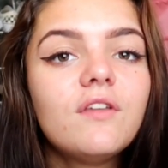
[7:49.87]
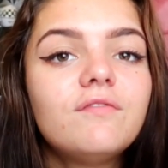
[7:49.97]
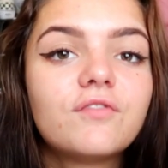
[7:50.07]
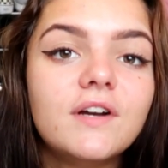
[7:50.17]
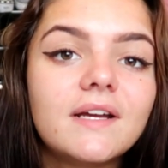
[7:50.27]
the
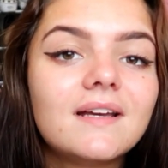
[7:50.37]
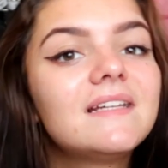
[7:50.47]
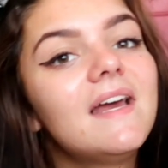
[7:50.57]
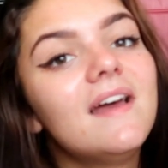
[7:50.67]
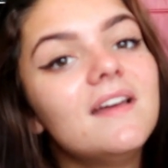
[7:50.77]
frick
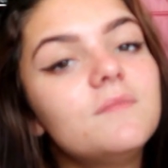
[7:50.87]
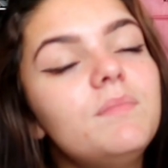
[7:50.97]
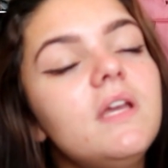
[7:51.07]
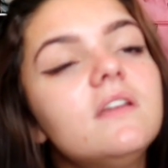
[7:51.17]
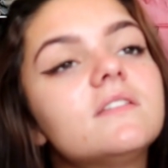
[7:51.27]
cares?
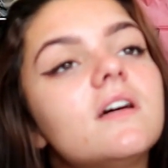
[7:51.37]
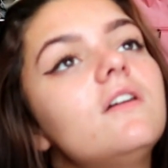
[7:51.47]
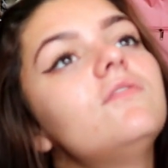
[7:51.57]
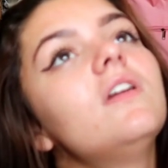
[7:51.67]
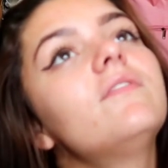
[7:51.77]
Be
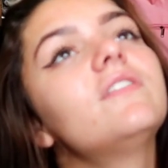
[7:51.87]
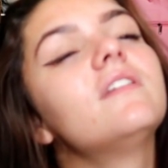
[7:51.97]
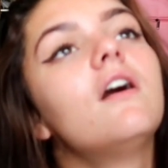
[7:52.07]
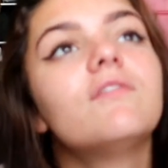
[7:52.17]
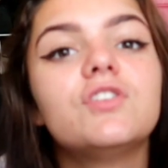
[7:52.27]
yourself, love
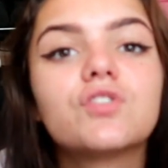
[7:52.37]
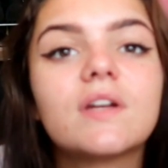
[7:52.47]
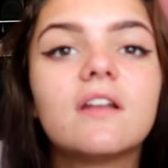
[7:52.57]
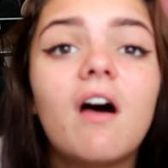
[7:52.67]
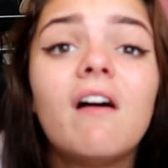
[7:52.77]
yourself, enjoy
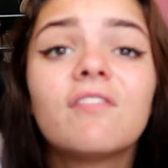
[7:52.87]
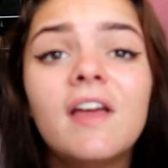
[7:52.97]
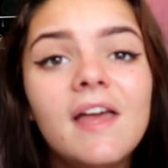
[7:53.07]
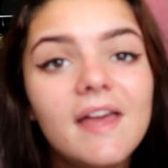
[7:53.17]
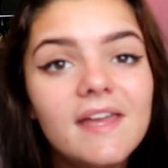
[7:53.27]
your life.
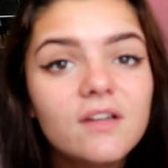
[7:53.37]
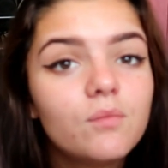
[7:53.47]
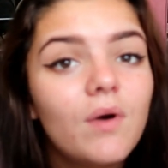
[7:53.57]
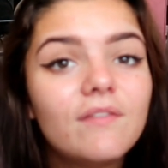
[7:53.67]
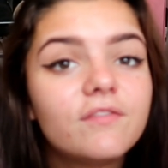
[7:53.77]
Eat
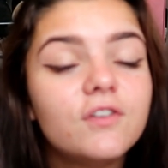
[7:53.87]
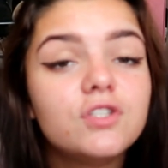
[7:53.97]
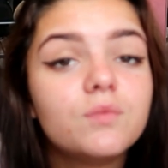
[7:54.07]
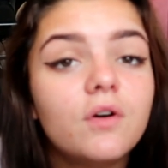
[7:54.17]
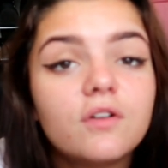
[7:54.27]
whatever
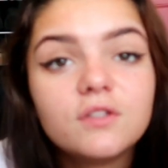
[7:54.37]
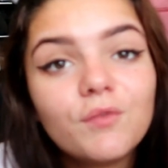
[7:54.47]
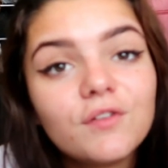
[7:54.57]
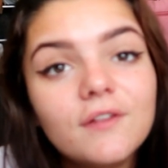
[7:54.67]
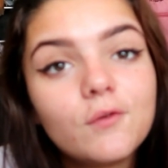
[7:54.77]
food you want, because
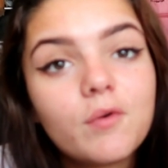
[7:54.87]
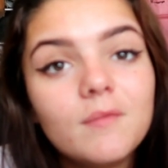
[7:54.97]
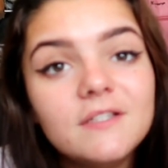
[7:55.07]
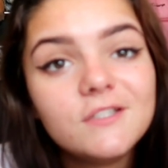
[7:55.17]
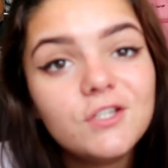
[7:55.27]
tomorrow's never
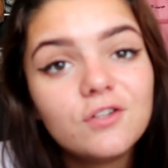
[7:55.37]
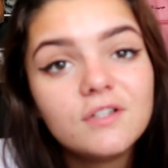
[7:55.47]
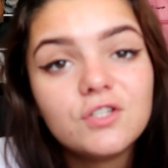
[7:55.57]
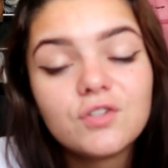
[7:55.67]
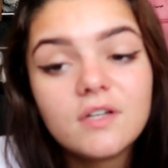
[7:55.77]
promised and you've got to
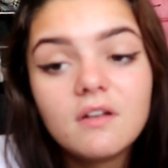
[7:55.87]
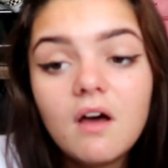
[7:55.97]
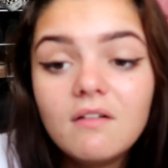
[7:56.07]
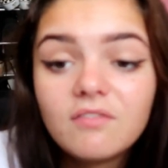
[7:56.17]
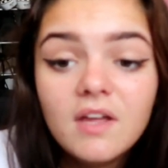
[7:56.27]
enjoy your
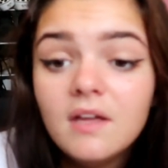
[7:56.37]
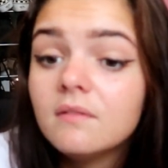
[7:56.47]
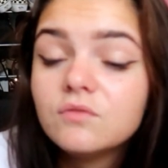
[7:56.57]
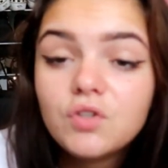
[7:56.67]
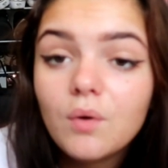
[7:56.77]
life.
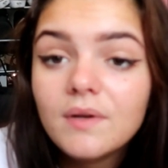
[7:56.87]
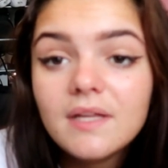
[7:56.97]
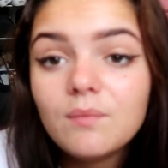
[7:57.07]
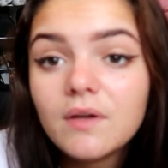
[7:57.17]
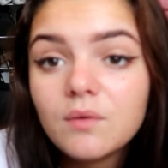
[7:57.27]
Don't
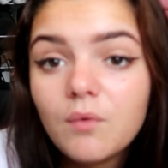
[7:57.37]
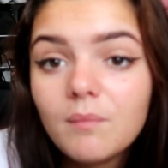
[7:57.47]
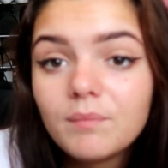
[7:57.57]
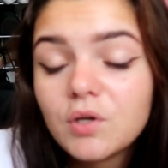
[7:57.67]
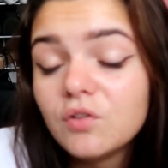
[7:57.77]
eat what you
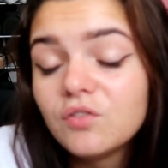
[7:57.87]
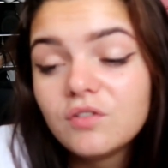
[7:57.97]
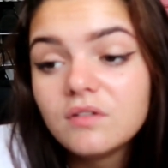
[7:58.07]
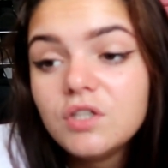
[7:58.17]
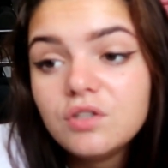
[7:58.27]
want, because
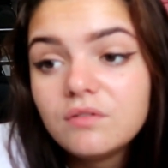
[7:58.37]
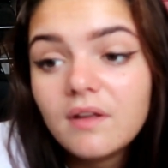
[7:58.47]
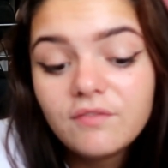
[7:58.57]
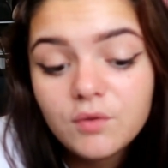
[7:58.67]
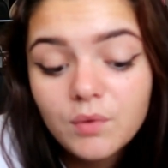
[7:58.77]

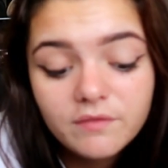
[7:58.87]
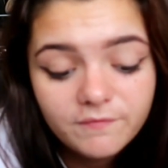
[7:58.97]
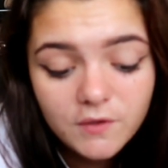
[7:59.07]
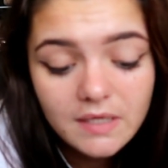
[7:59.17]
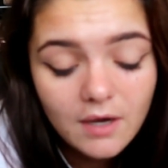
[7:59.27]
if you want to
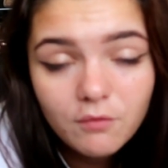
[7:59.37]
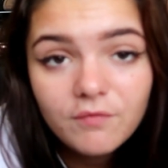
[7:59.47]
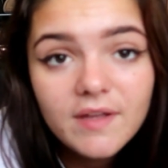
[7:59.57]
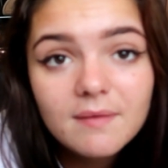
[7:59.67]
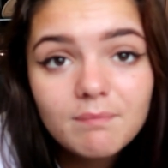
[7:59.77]
be
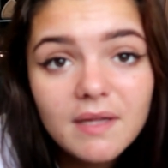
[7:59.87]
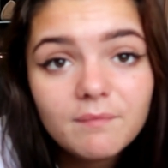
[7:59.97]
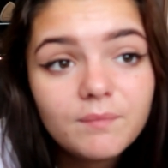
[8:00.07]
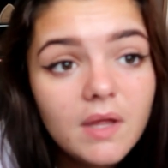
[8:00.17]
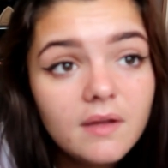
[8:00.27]
healthy and be
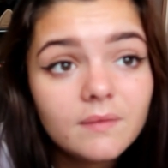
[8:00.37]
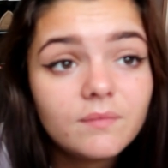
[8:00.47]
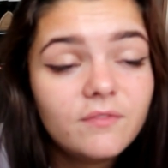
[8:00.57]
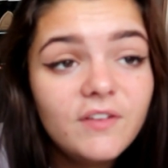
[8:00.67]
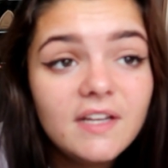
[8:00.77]
a
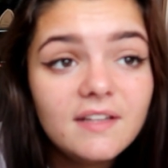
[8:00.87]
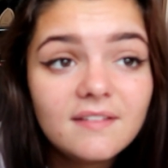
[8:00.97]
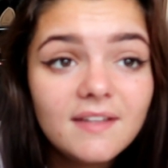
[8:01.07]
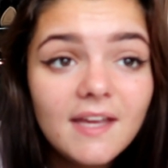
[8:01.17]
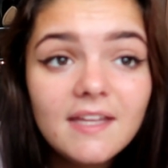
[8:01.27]

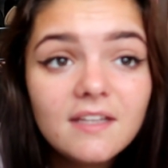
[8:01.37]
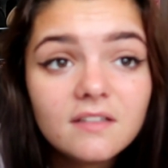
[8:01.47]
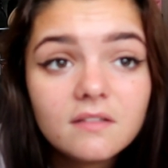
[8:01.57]
fitness geek